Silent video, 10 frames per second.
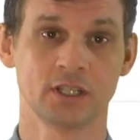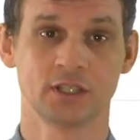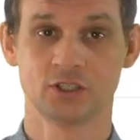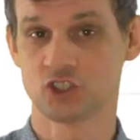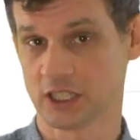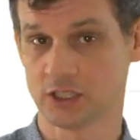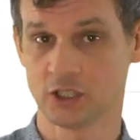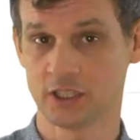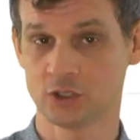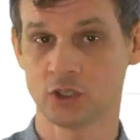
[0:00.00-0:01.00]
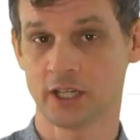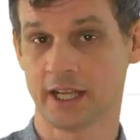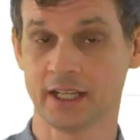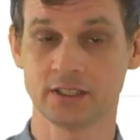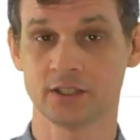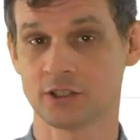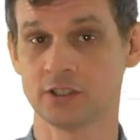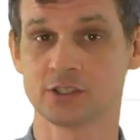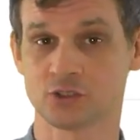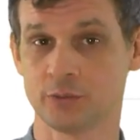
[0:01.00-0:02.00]
the generator and the
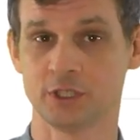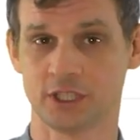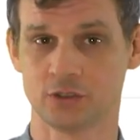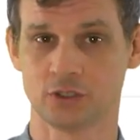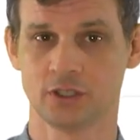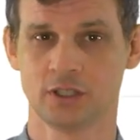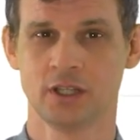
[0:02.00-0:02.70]
discriminator.